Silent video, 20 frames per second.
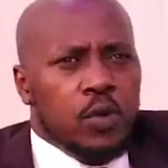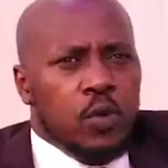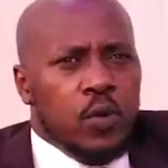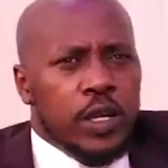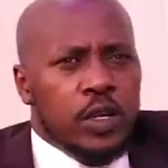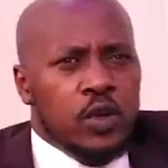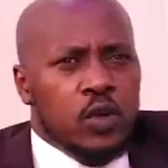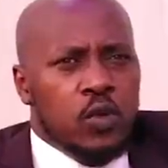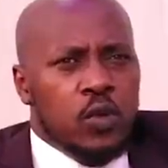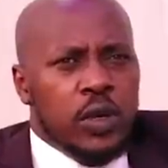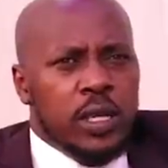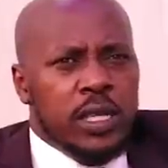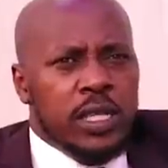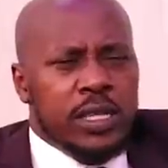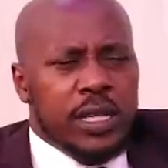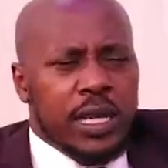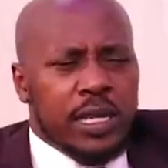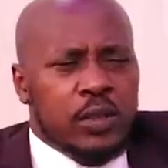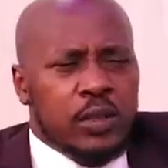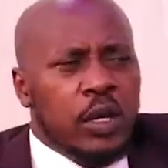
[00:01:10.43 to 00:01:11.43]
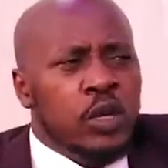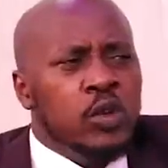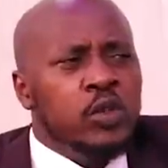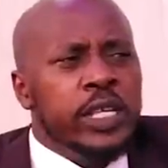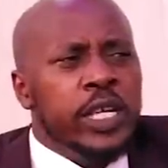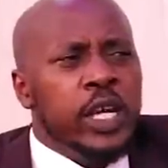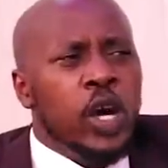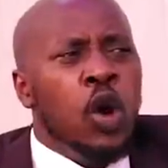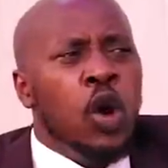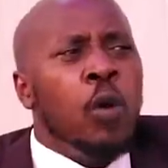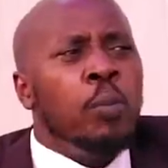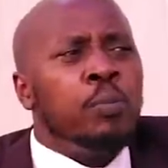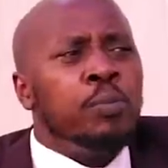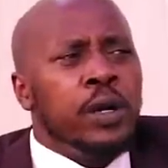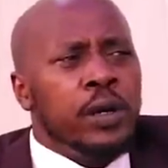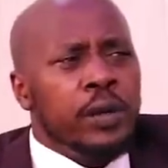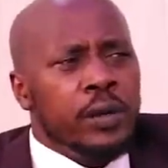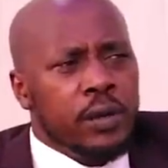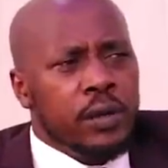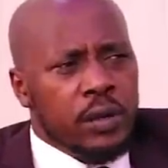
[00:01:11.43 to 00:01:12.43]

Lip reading: when you quit, it's like you're losing hope.